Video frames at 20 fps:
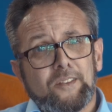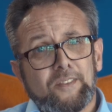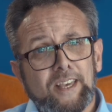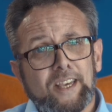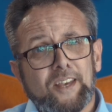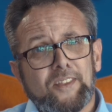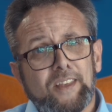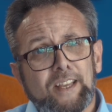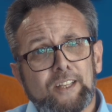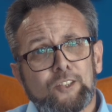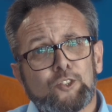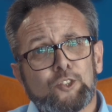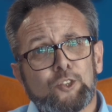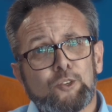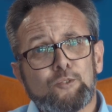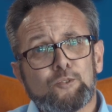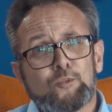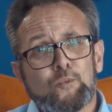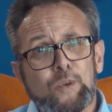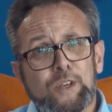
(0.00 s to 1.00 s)
they can then
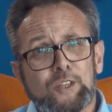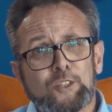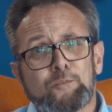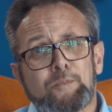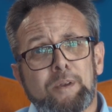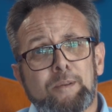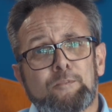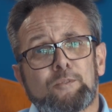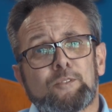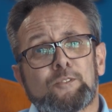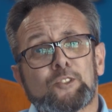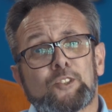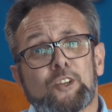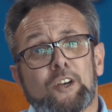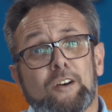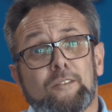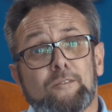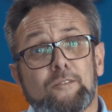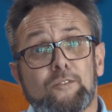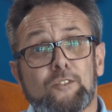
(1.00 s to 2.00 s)
choose which member of
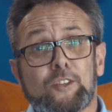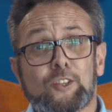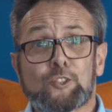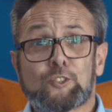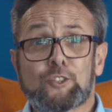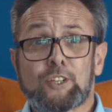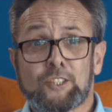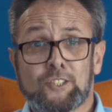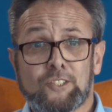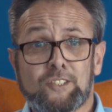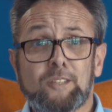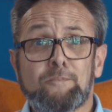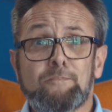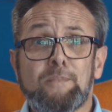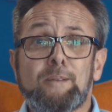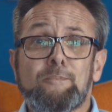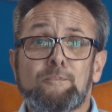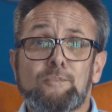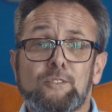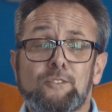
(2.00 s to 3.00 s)
staff, the trusted
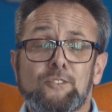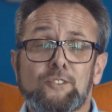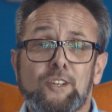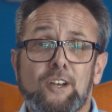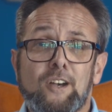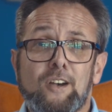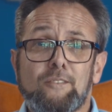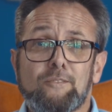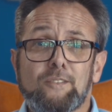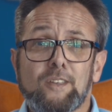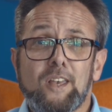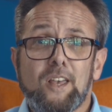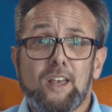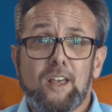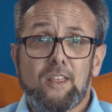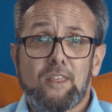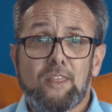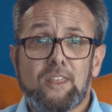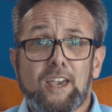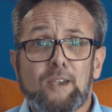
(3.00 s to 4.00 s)
member of staff,
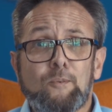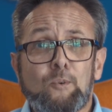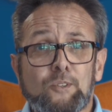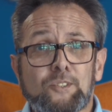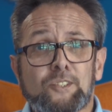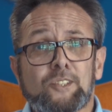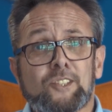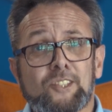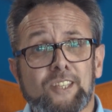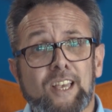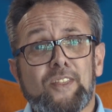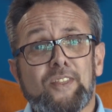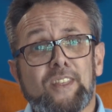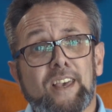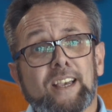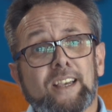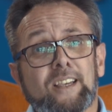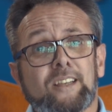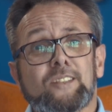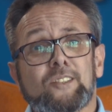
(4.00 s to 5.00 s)
they want to send
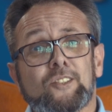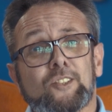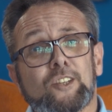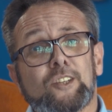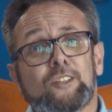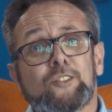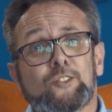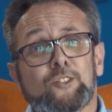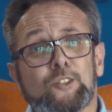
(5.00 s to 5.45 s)
their concern